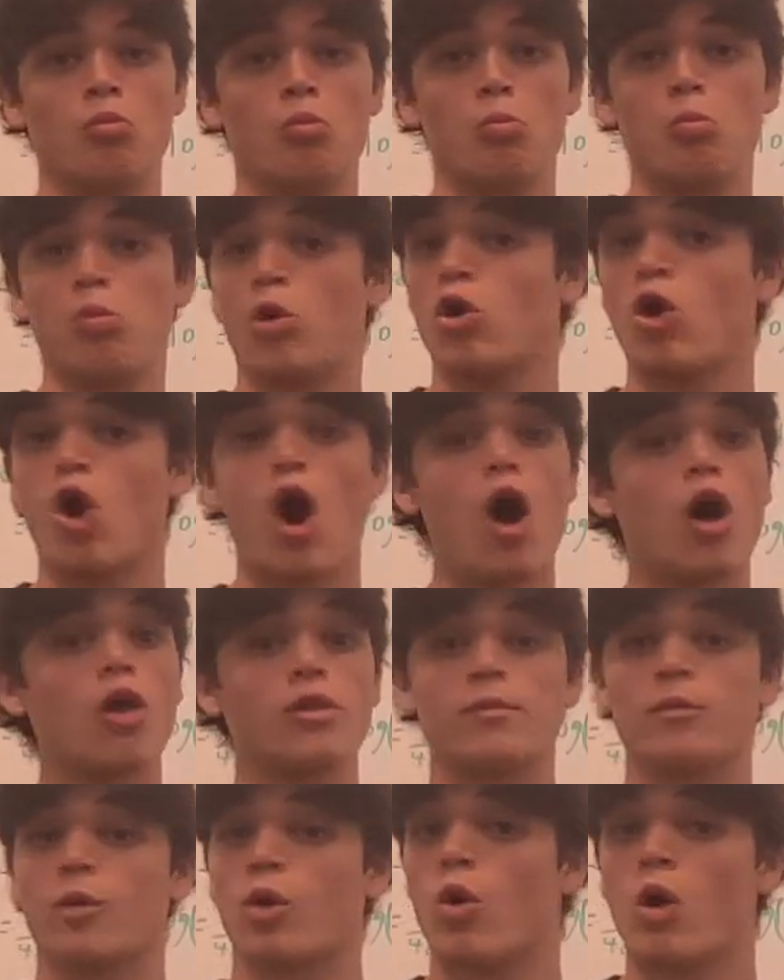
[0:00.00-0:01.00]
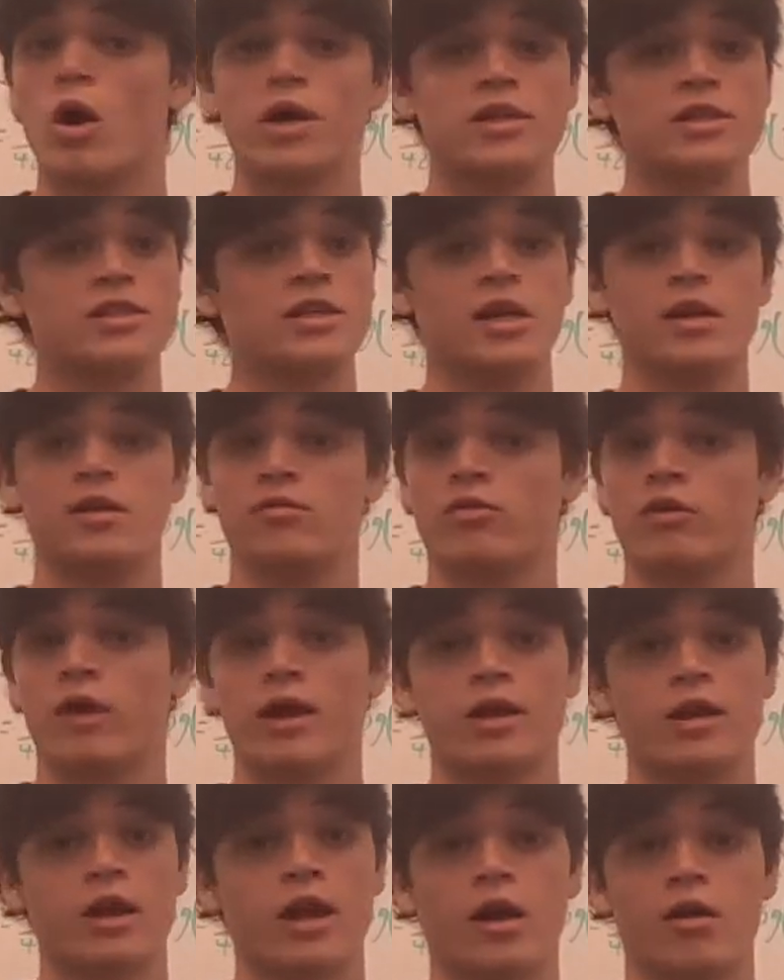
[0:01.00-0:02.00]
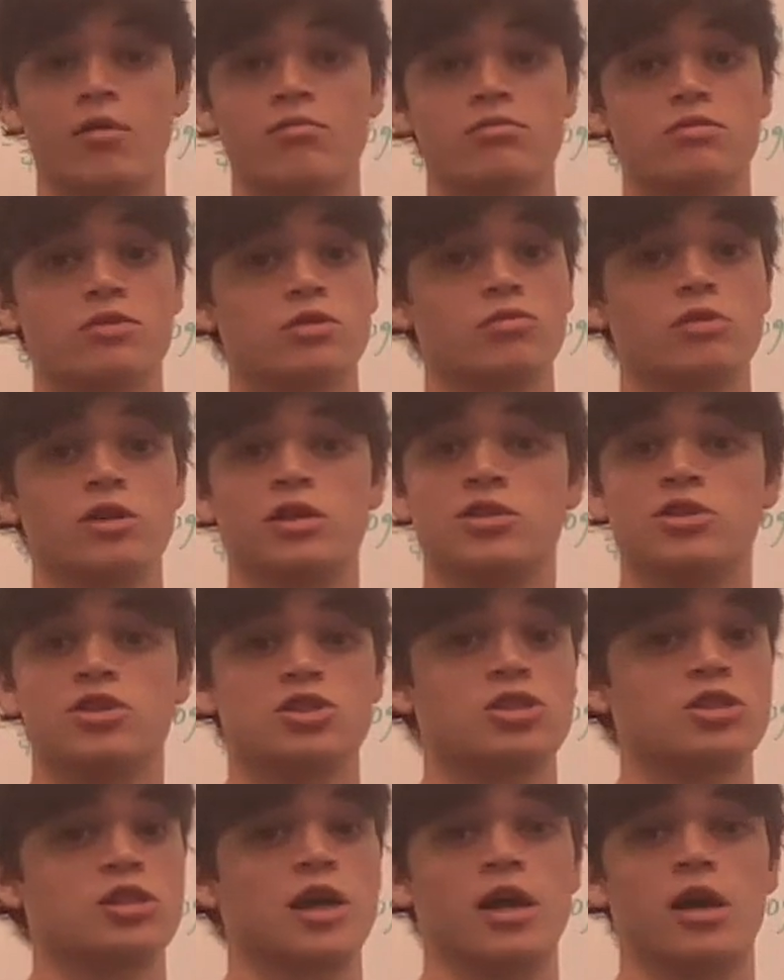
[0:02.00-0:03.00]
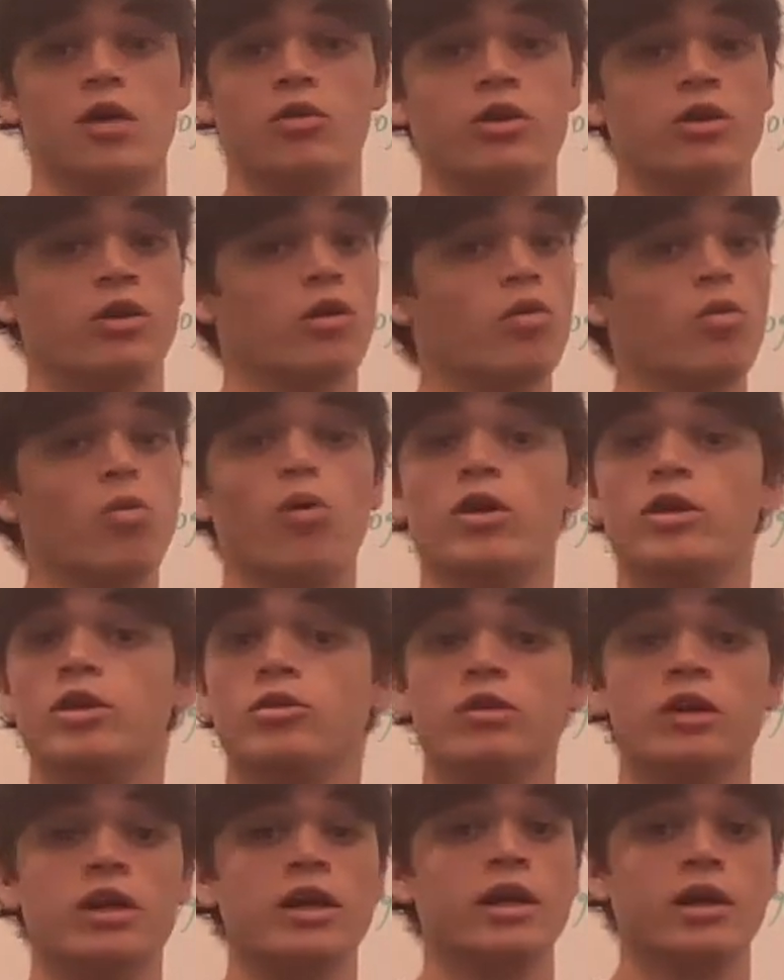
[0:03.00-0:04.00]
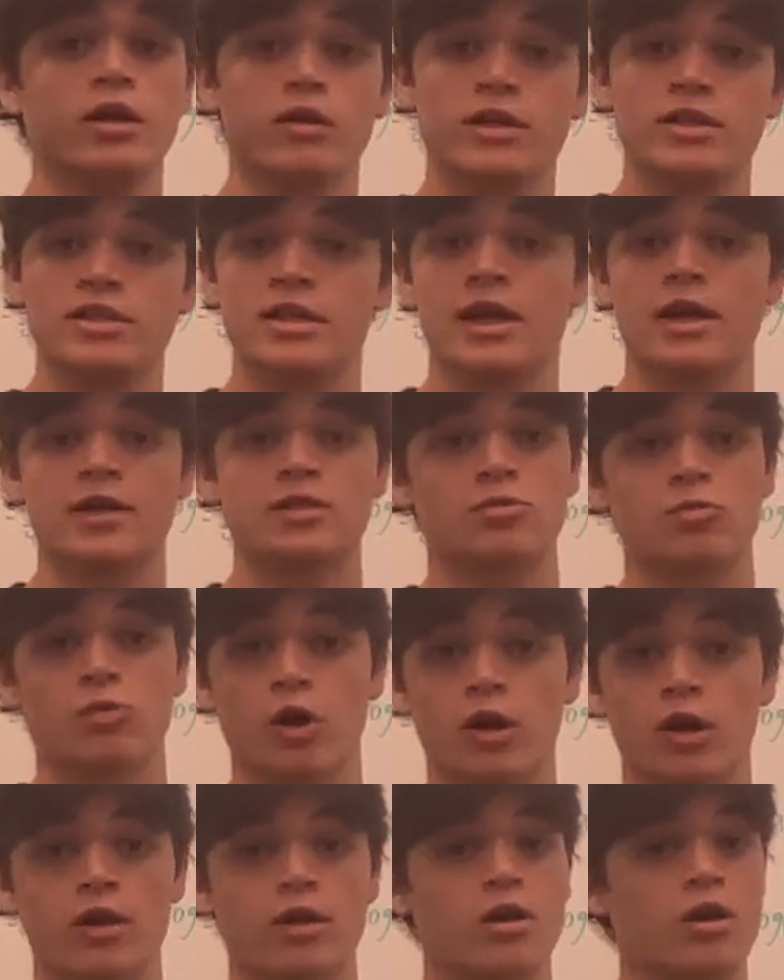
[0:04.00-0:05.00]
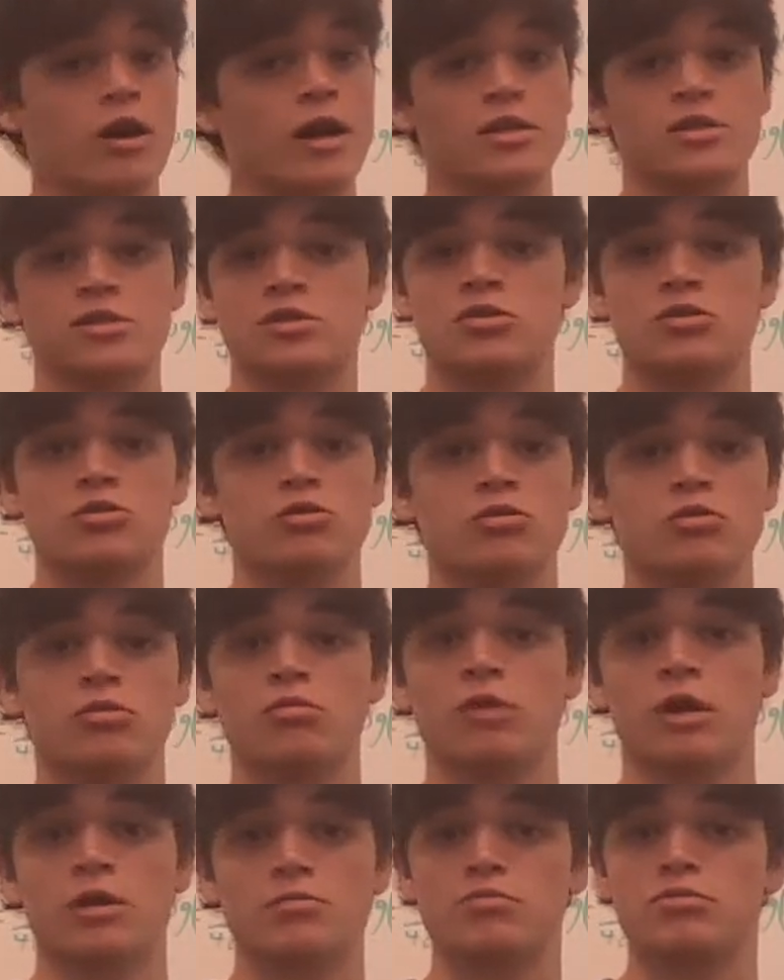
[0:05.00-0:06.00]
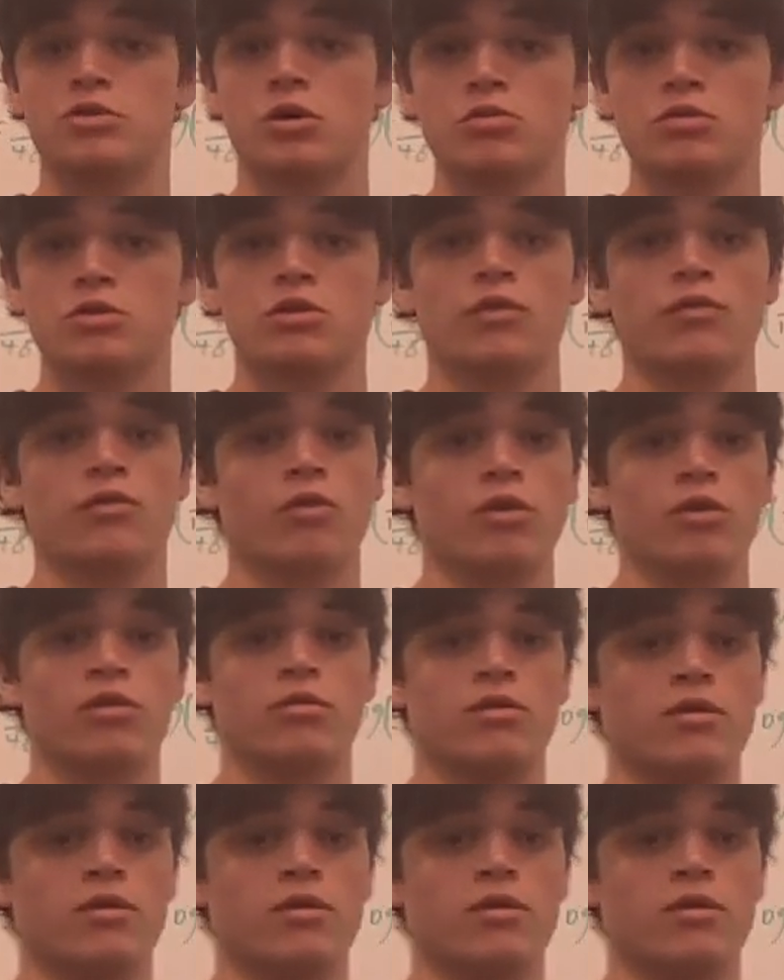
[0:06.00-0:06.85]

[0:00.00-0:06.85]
We'll call them quantitative right now, so we can just say, you know, 1 unit increase in x1 or x2, right, so on and so forth.